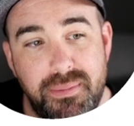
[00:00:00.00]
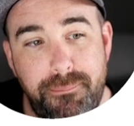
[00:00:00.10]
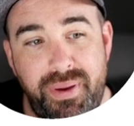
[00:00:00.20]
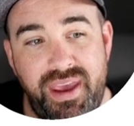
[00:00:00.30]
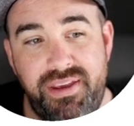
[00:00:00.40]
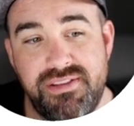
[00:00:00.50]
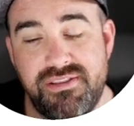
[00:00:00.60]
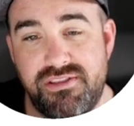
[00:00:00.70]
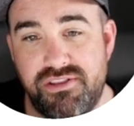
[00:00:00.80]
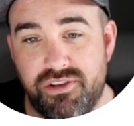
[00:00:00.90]

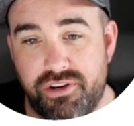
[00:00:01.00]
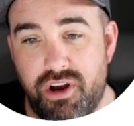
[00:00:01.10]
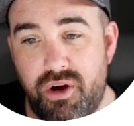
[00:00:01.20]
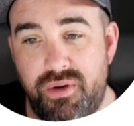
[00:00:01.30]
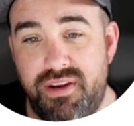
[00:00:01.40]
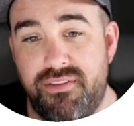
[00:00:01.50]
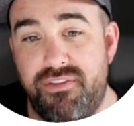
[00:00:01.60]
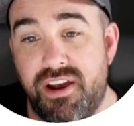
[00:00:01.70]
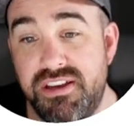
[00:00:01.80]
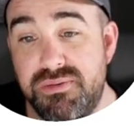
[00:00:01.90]
pastes your code in a
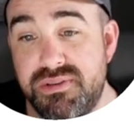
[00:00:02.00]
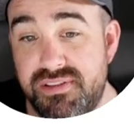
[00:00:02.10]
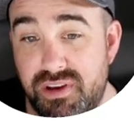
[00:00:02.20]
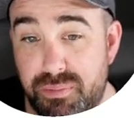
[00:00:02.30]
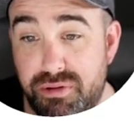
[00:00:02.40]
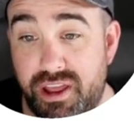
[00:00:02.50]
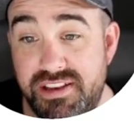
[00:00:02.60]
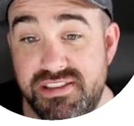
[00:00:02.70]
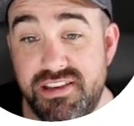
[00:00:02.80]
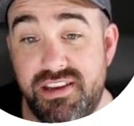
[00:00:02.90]
very specific
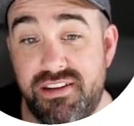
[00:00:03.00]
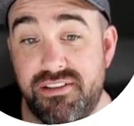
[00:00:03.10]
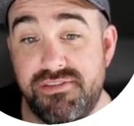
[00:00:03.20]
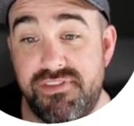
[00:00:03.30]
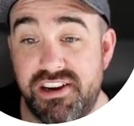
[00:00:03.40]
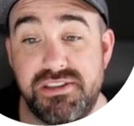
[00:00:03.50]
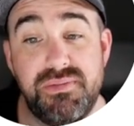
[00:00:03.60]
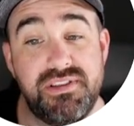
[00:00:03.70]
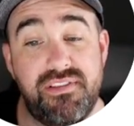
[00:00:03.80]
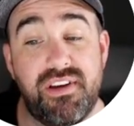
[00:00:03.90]
place in a very
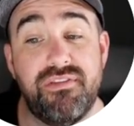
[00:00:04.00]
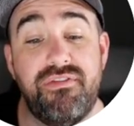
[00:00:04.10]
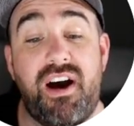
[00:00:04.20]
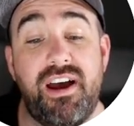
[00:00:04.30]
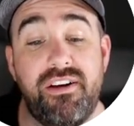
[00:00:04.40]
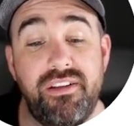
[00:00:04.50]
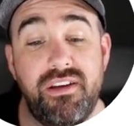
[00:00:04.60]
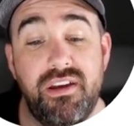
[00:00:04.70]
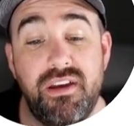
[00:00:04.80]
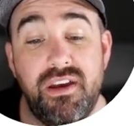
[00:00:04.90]
specific file,
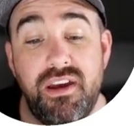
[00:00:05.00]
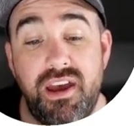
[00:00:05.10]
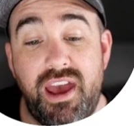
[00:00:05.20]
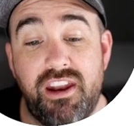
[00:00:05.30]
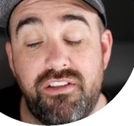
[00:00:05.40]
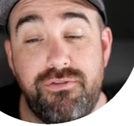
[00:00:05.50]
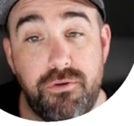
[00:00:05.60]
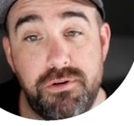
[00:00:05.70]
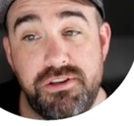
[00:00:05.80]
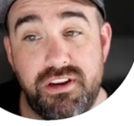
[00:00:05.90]
and
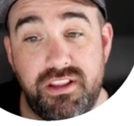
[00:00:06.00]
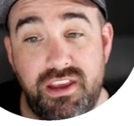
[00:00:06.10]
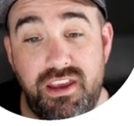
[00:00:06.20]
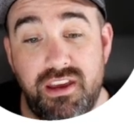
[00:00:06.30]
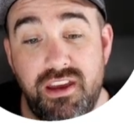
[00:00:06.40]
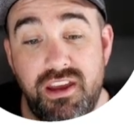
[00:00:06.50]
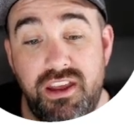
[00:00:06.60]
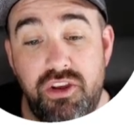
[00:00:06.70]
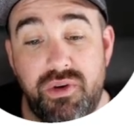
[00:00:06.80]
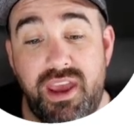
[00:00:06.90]
unfortunately,
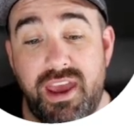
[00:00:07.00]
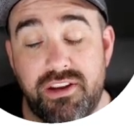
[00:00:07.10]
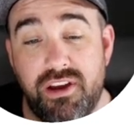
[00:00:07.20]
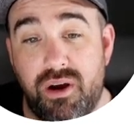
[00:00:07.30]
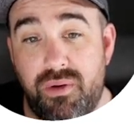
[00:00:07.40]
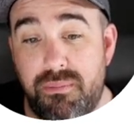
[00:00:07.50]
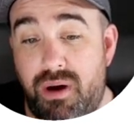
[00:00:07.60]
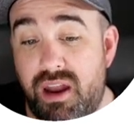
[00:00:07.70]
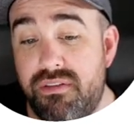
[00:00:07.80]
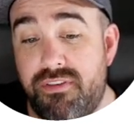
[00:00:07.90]
you can't go and
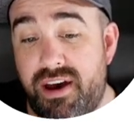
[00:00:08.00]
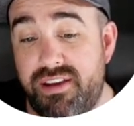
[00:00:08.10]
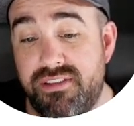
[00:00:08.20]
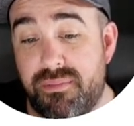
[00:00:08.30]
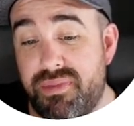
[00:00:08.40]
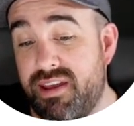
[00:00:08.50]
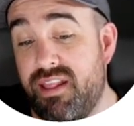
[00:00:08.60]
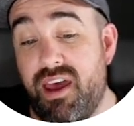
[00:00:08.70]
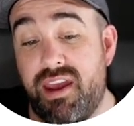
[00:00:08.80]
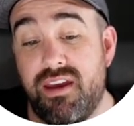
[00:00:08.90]
modify something
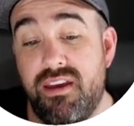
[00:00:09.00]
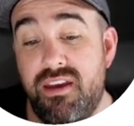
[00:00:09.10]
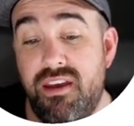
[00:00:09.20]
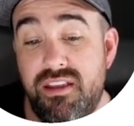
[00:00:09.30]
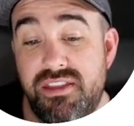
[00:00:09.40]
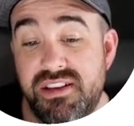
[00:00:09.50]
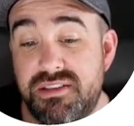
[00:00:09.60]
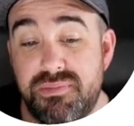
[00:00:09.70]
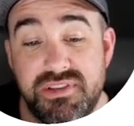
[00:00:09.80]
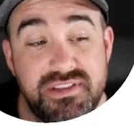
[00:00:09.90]
like this
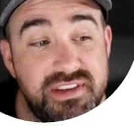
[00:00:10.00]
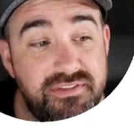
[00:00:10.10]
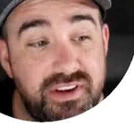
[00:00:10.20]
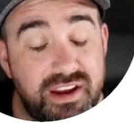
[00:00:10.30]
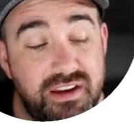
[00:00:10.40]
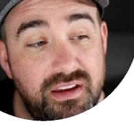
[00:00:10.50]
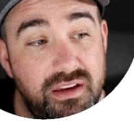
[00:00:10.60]
specific